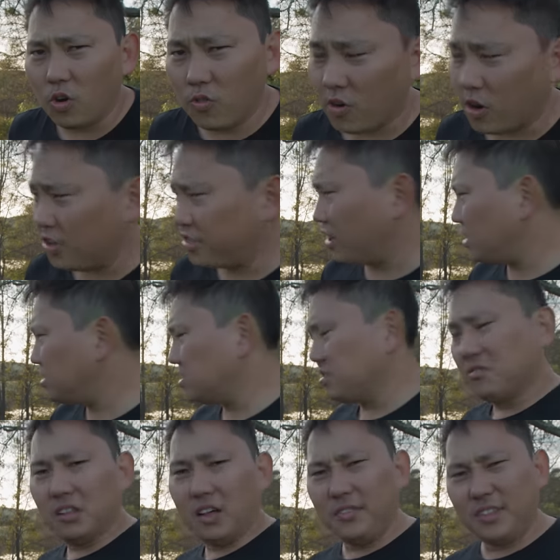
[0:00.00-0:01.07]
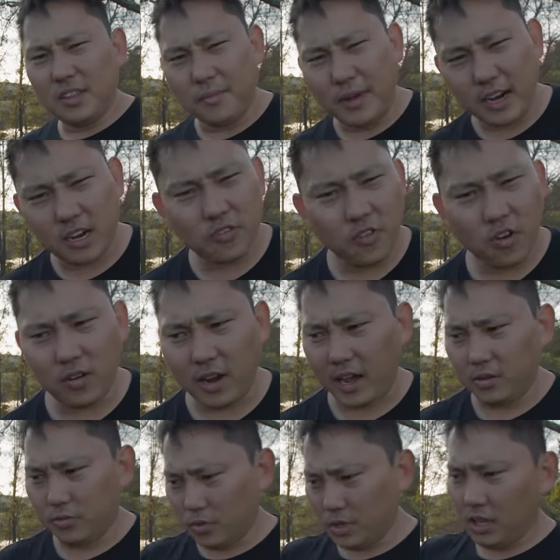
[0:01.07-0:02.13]
Overall thoughts, loving the microphone. I
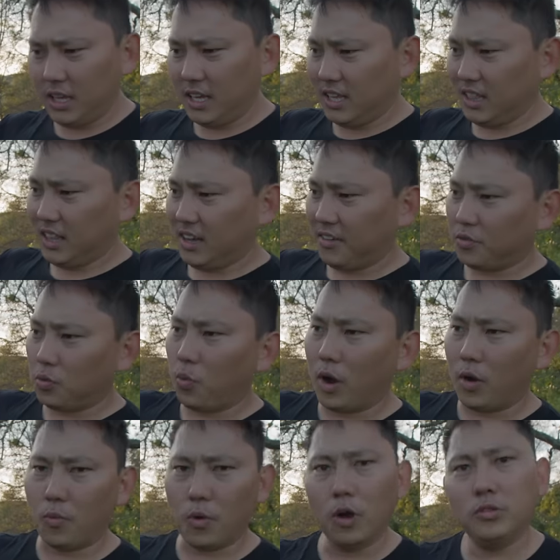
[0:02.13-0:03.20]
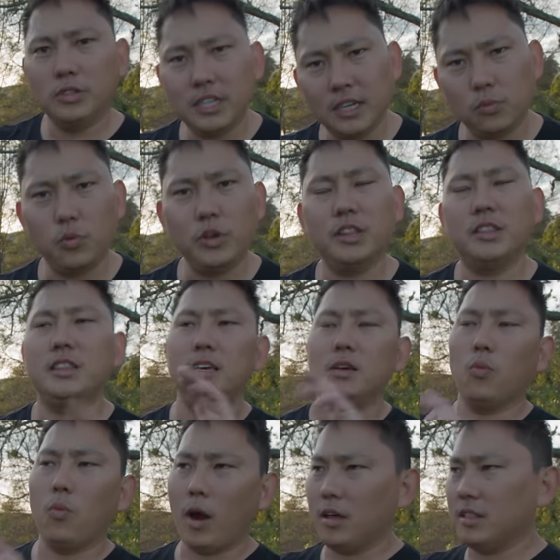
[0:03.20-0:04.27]
really loved what Rode did with the
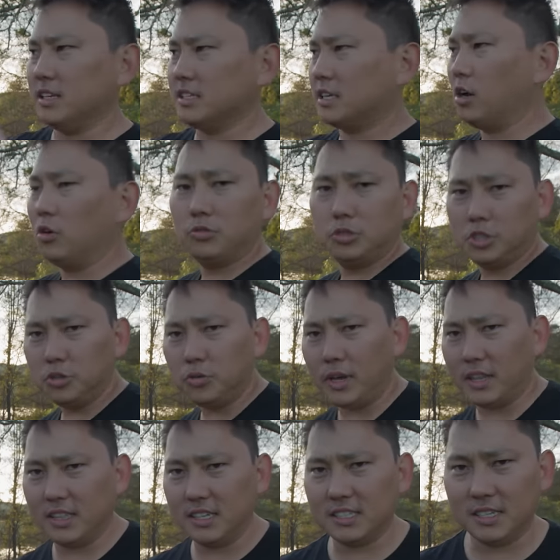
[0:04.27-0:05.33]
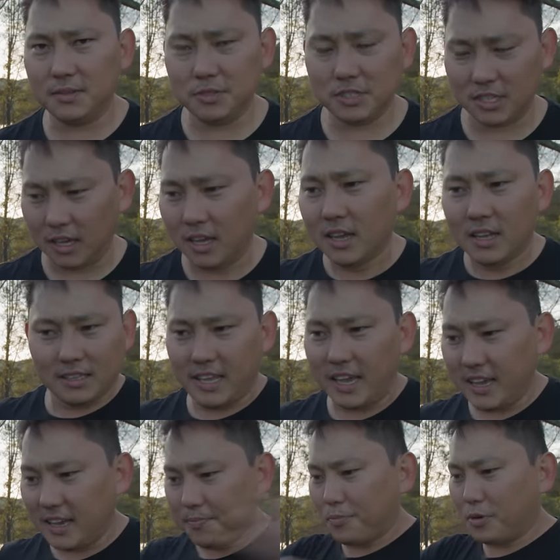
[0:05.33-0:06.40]
Wireless Go 2, and this seems to
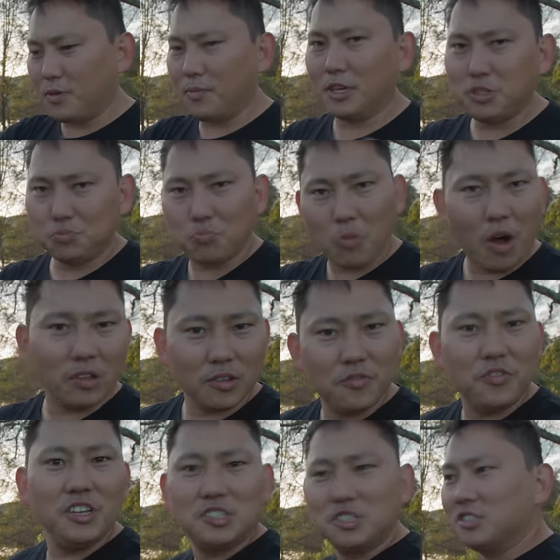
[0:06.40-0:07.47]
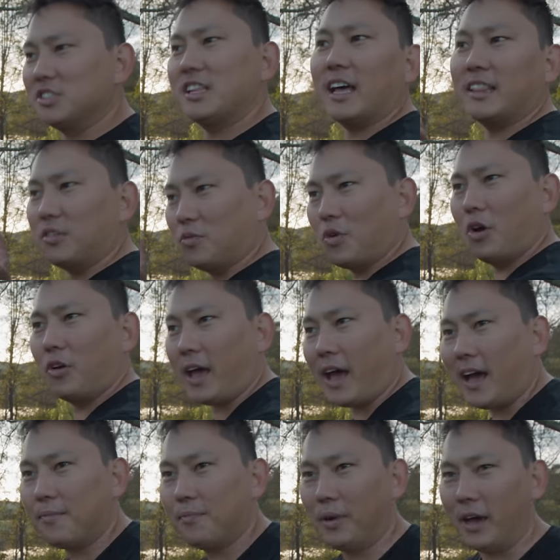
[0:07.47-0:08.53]
take pretty much all the features that the Rode
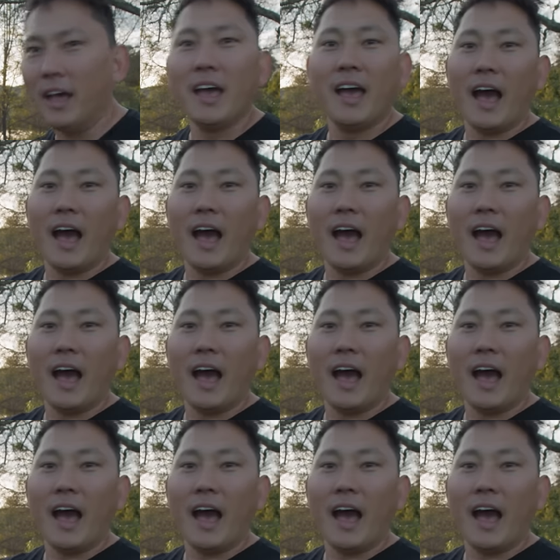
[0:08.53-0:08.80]
had, but